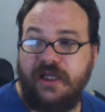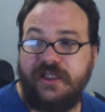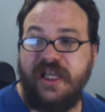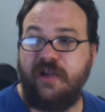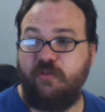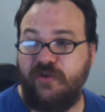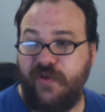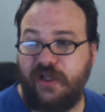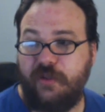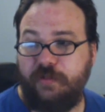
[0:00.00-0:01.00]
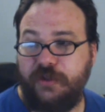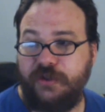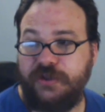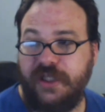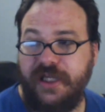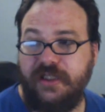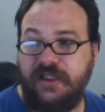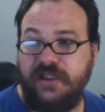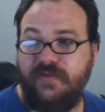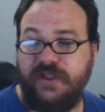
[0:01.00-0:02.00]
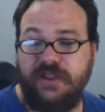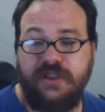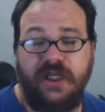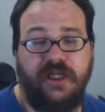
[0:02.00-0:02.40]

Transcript: game developers and even